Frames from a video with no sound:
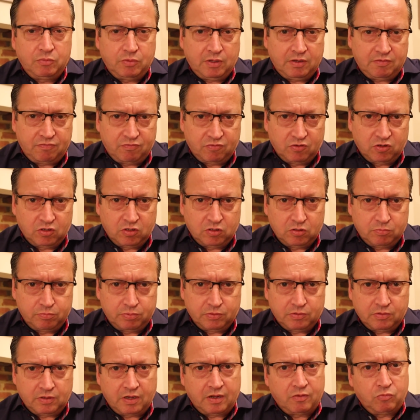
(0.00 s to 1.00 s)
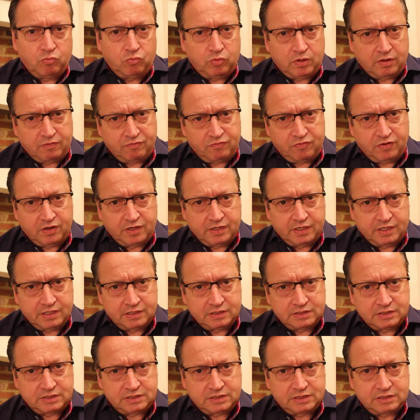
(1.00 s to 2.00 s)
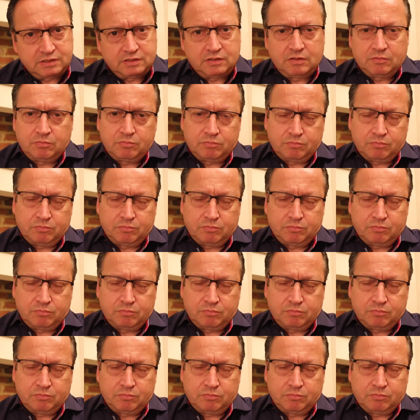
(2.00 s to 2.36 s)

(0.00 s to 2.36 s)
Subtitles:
refurb, refinance